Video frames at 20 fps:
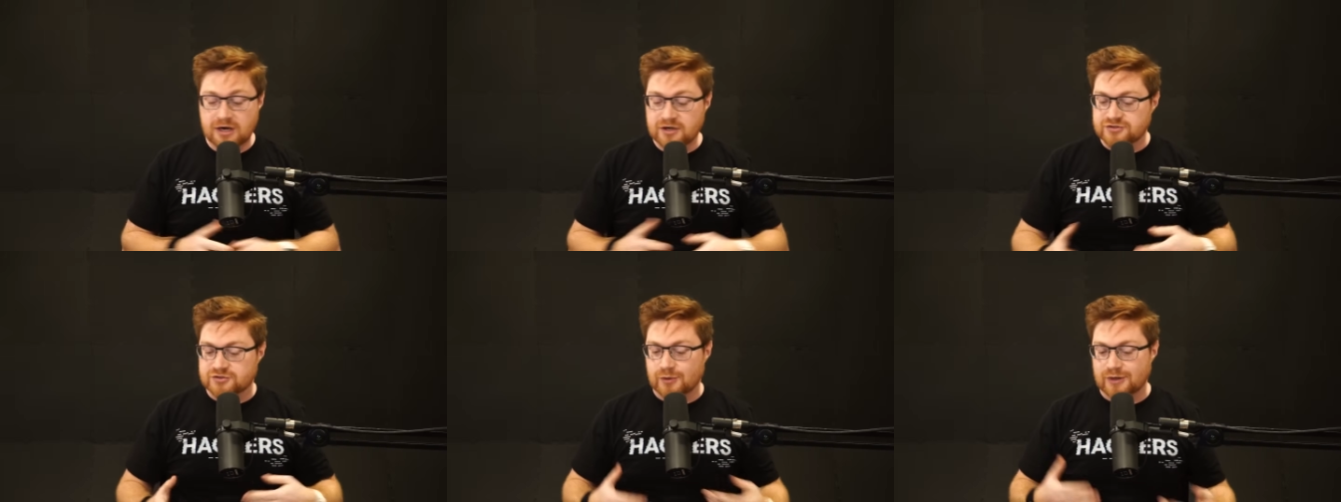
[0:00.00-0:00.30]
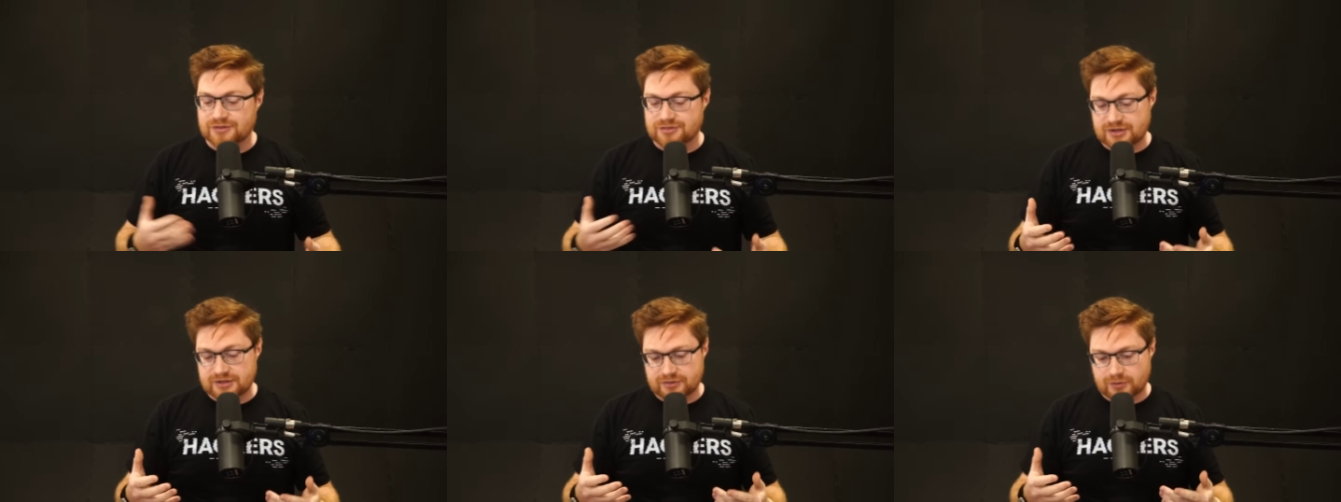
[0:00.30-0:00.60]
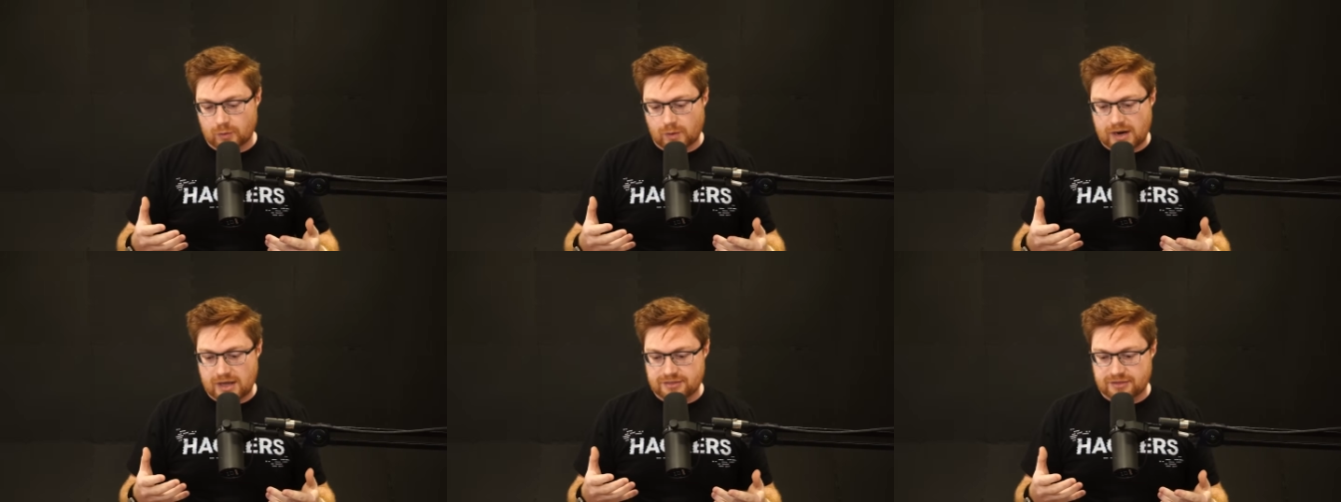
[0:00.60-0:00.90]
So I think the
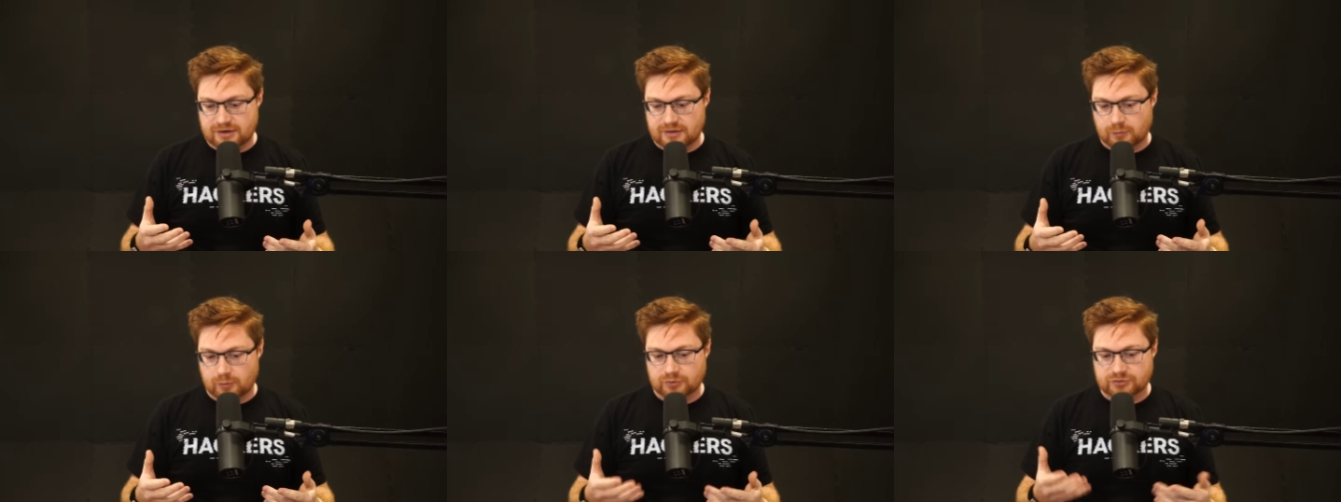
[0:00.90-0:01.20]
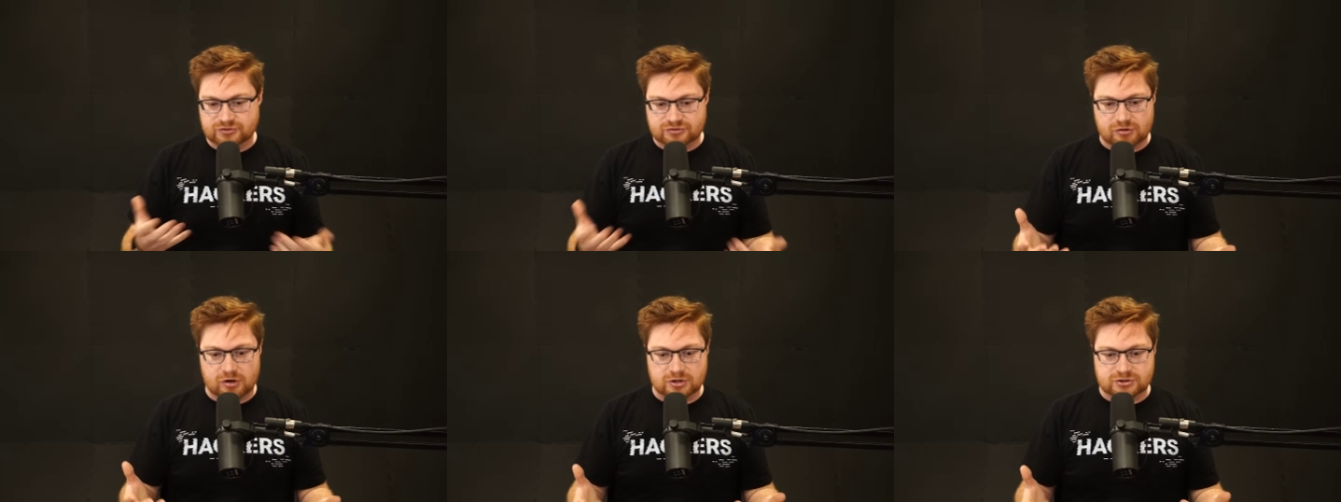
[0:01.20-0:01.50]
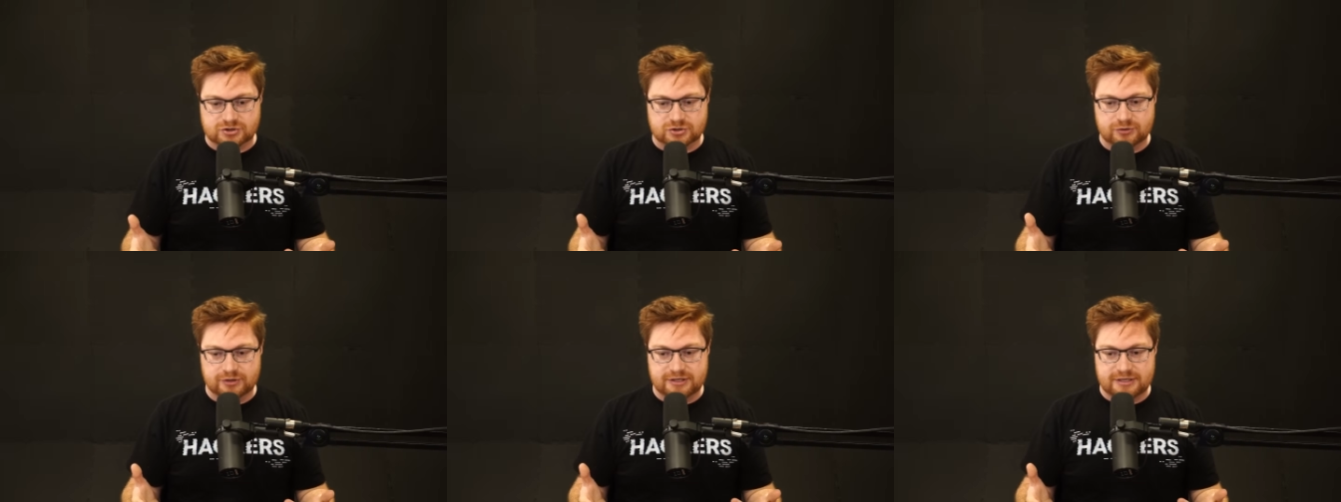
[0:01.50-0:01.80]
way that we'll
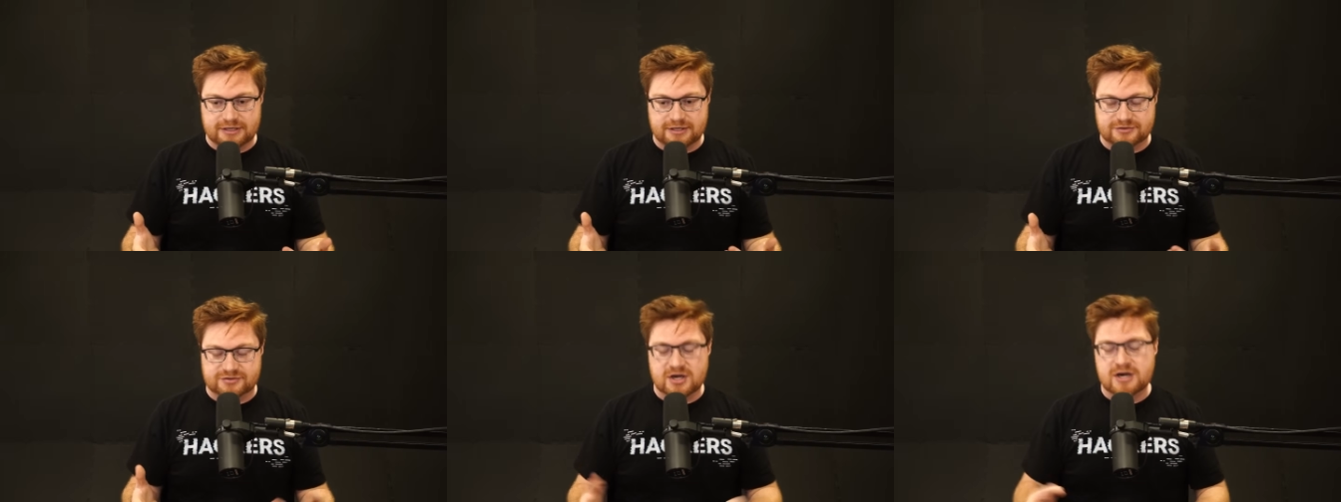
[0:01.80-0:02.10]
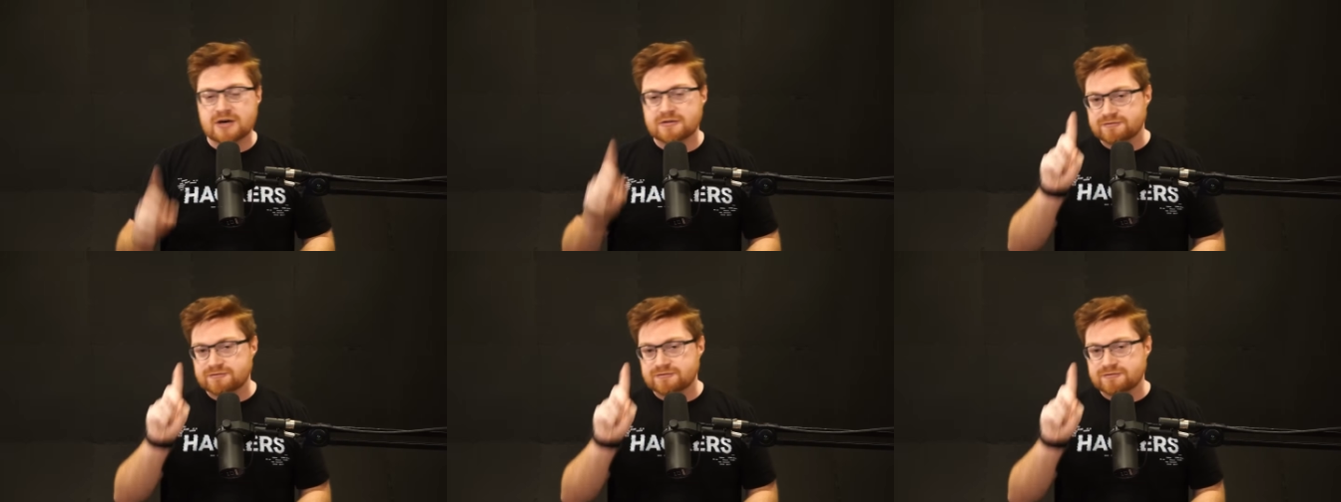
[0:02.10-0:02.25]
structure it is,